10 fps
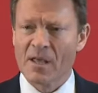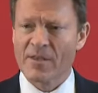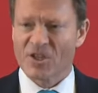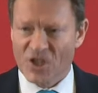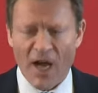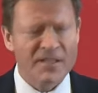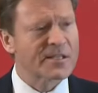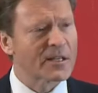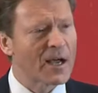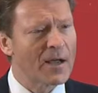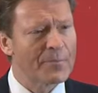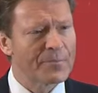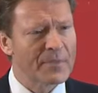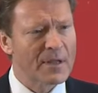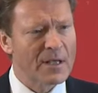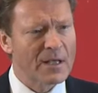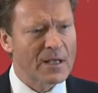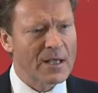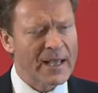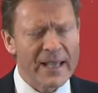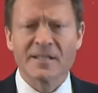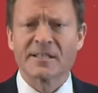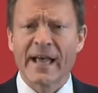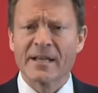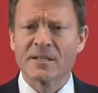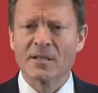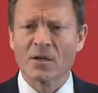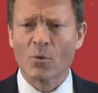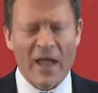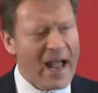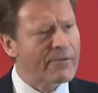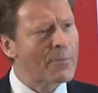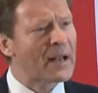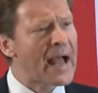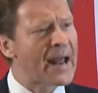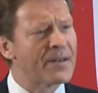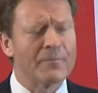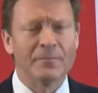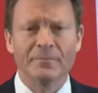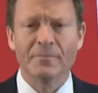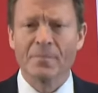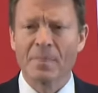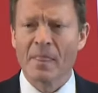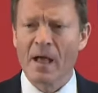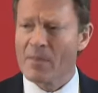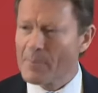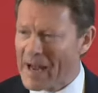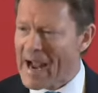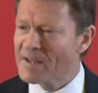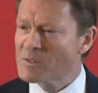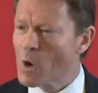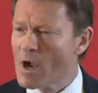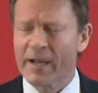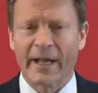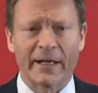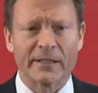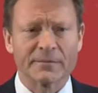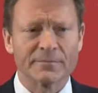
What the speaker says: The Chancellor, he said, we have a plan, and the plan is working.